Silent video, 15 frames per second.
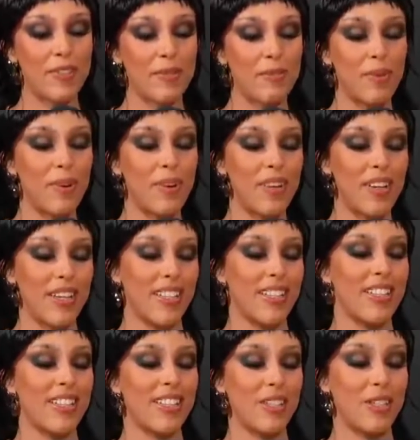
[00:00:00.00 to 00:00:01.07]
the people did not
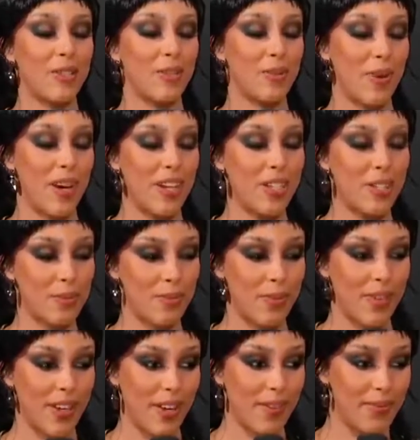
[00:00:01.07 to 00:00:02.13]
want to make any
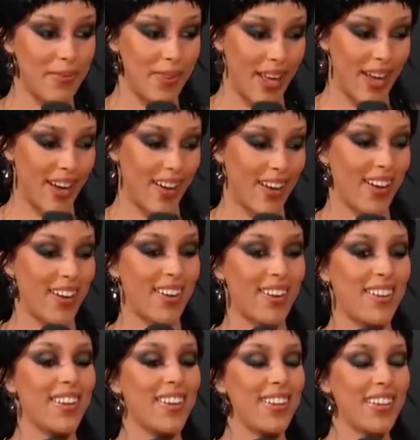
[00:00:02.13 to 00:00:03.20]
negotiations, and
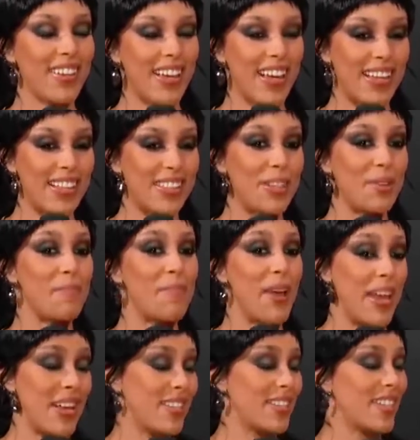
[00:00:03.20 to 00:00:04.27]
they even started a
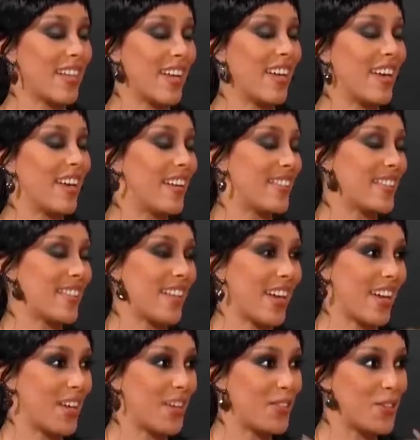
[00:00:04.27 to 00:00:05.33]
hashtag on the internet that
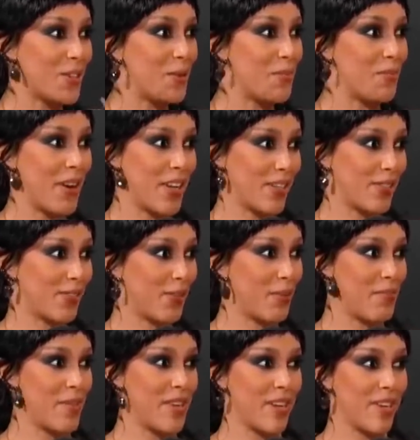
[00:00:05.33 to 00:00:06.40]
said, "Doja
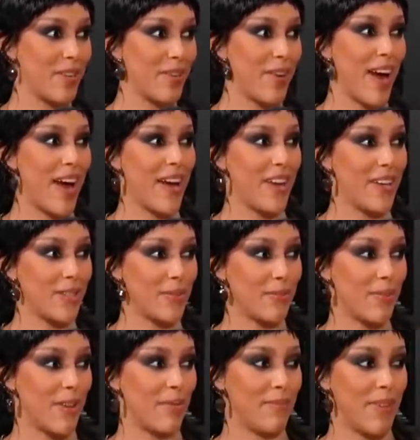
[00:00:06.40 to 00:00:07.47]
is overpart."
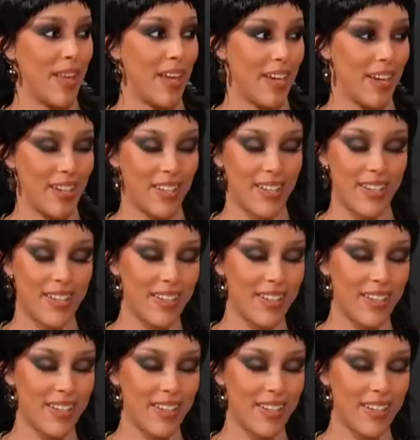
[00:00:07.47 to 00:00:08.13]
Here's why.